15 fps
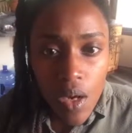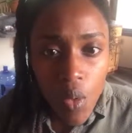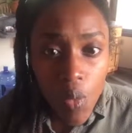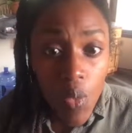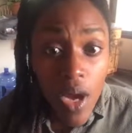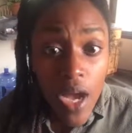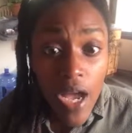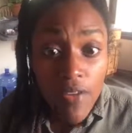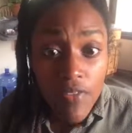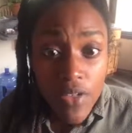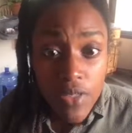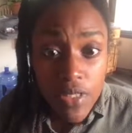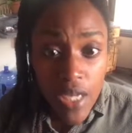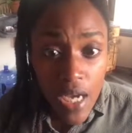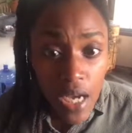What have
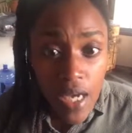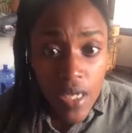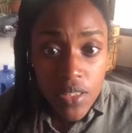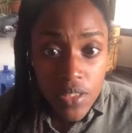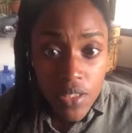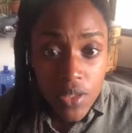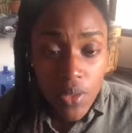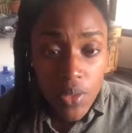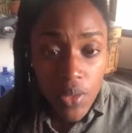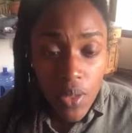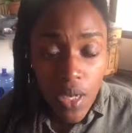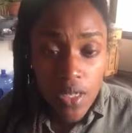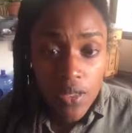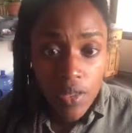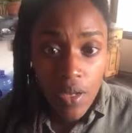you done
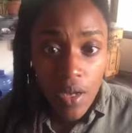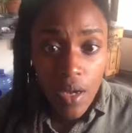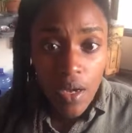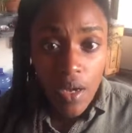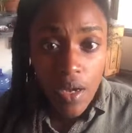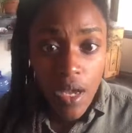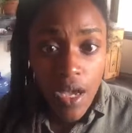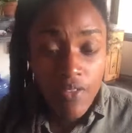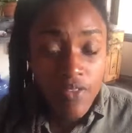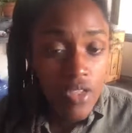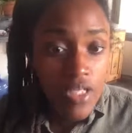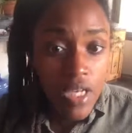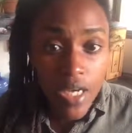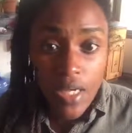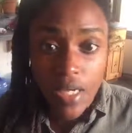have you
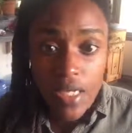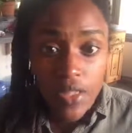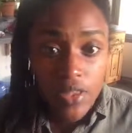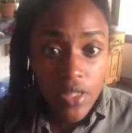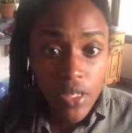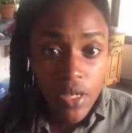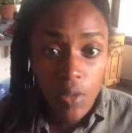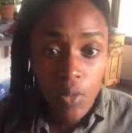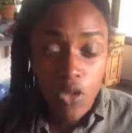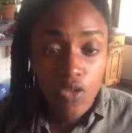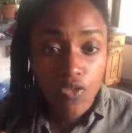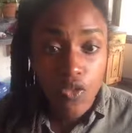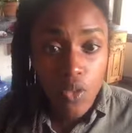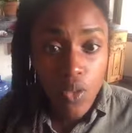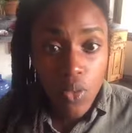done anything with
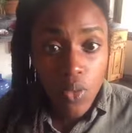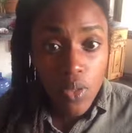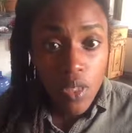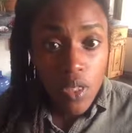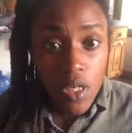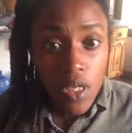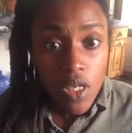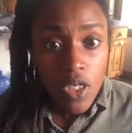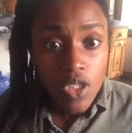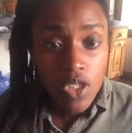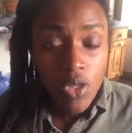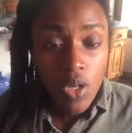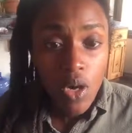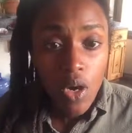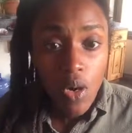food
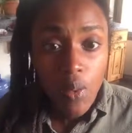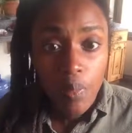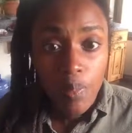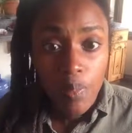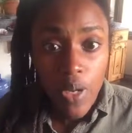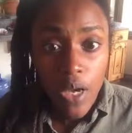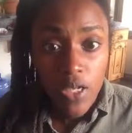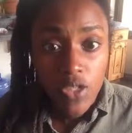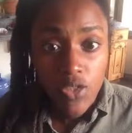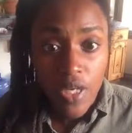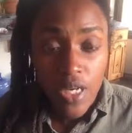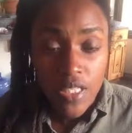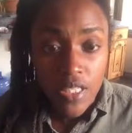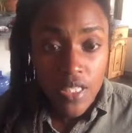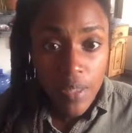to help
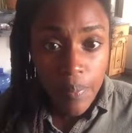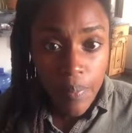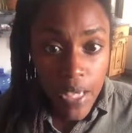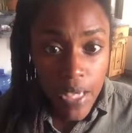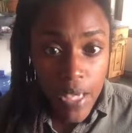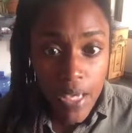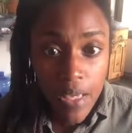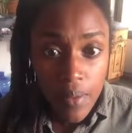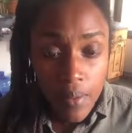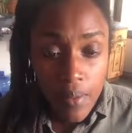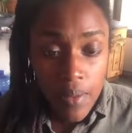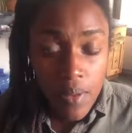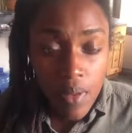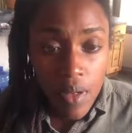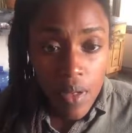address the pain?